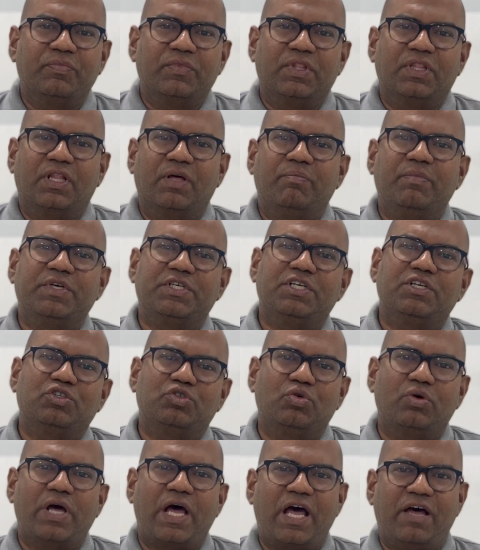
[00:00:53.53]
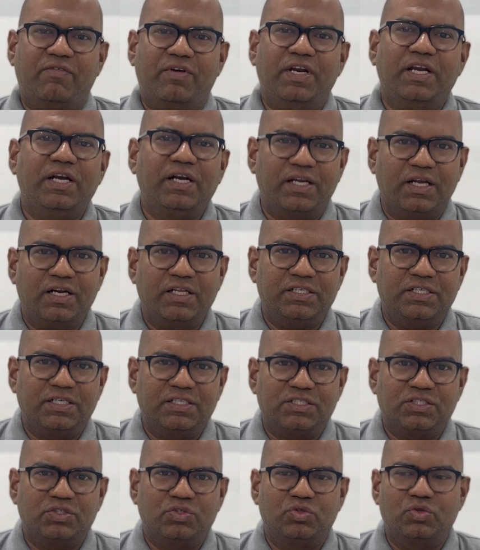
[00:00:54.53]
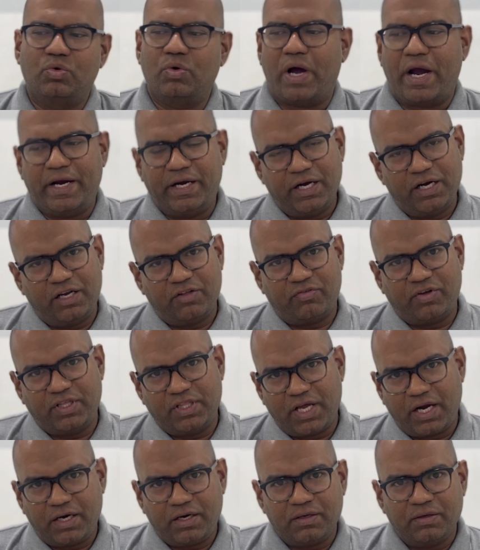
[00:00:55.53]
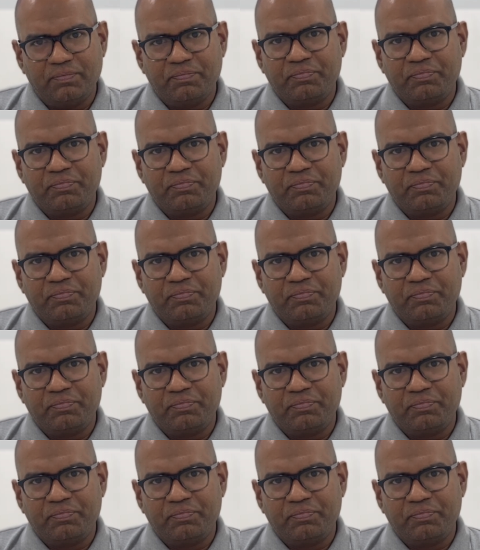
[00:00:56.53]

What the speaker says: the machine should have an intelligence to identify that